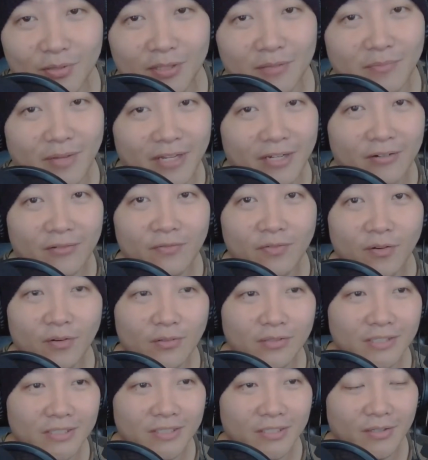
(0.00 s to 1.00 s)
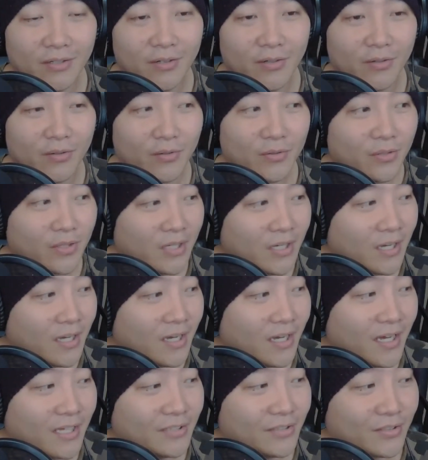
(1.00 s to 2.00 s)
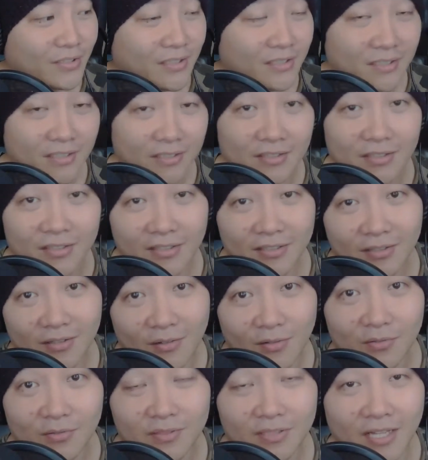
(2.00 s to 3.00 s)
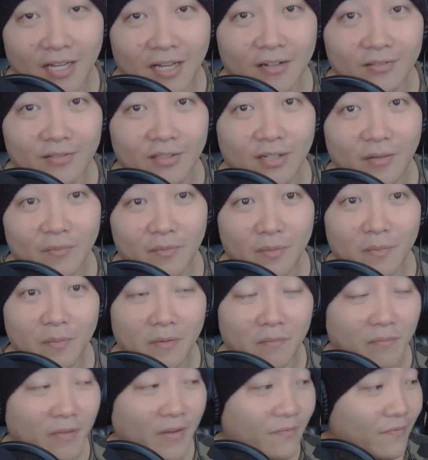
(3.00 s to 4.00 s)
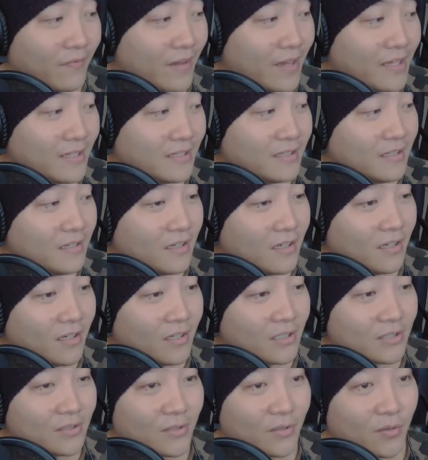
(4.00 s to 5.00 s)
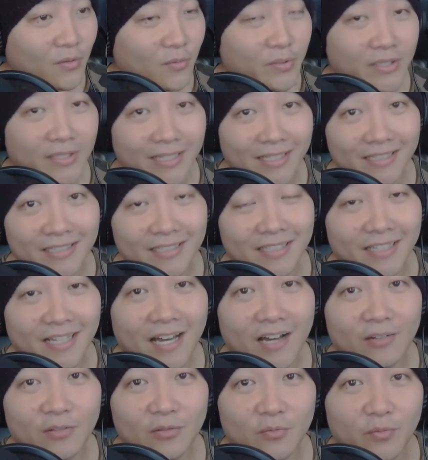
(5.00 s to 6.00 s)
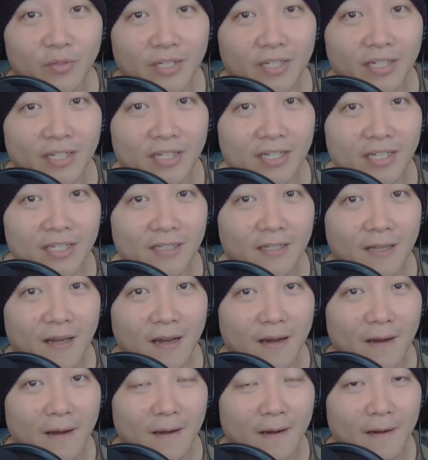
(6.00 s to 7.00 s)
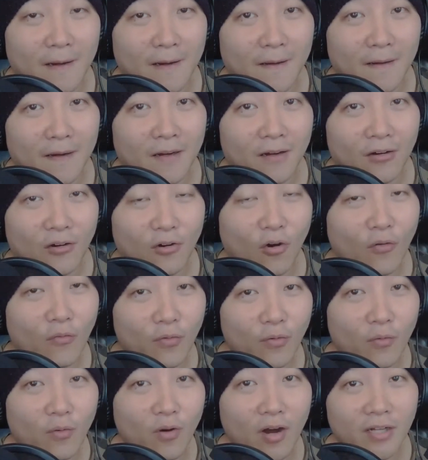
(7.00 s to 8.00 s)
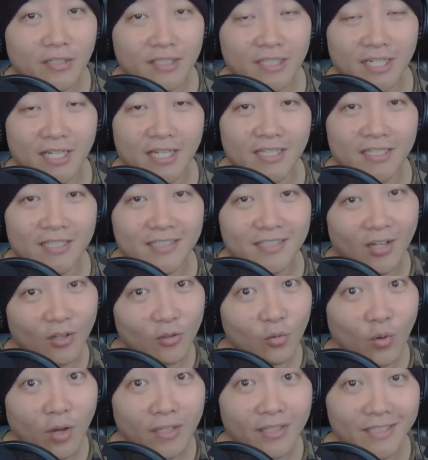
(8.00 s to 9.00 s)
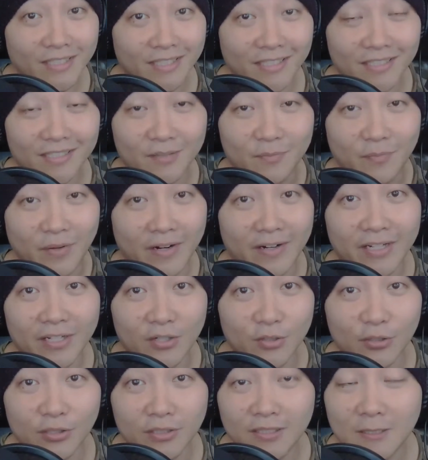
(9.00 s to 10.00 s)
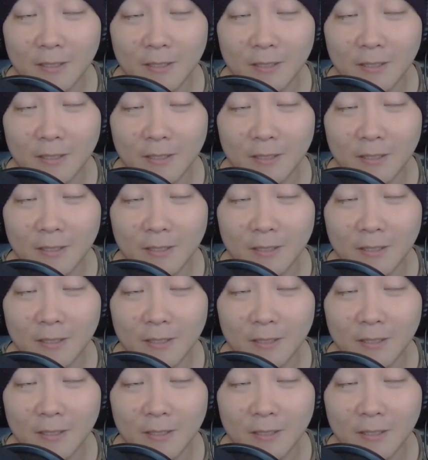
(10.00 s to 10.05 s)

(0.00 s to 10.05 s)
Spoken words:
microphone. So as you can see, there is no sound coming from my fan. So we tested out with Overwatch, and the sound quality is very good.